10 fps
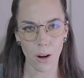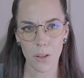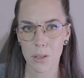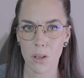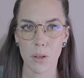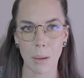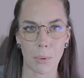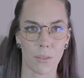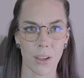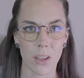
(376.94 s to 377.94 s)
all those other
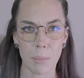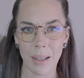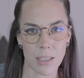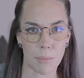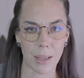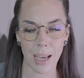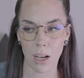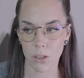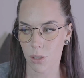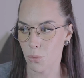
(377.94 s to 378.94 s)
people over there, they believe something
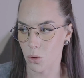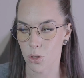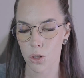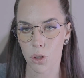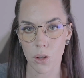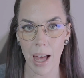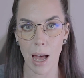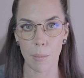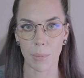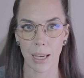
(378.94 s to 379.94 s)
else. Well, screw
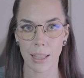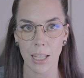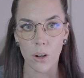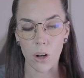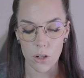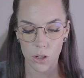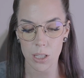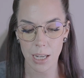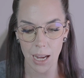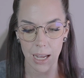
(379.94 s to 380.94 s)
them. Like they don't
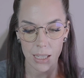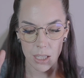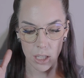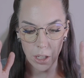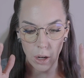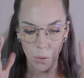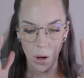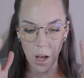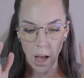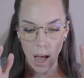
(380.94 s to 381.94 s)
understand, you know,
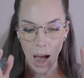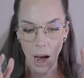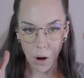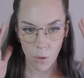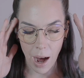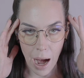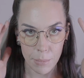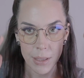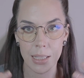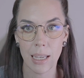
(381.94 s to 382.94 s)
how
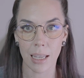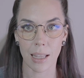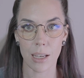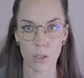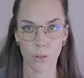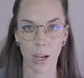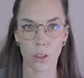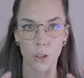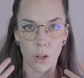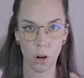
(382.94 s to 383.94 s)
I'm seeing this,
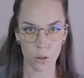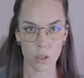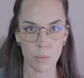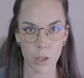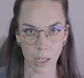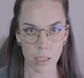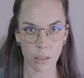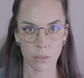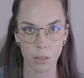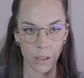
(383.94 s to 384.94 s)
right? Through your own
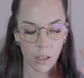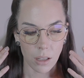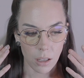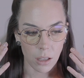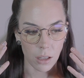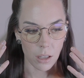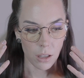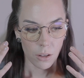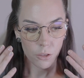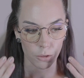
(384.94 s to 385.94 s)
subjective
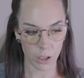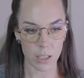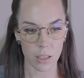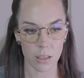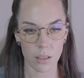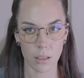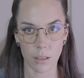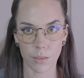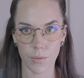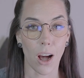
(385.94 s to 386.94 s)
reasons.
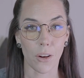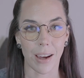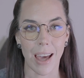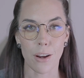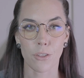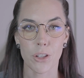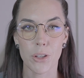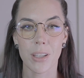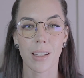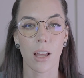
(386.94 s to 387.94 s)
All right, and
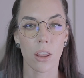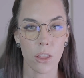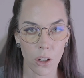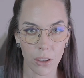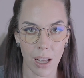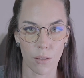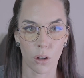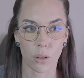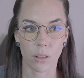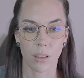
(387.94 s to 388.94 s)
reducing it a third
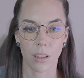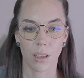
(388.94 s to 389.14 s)
level,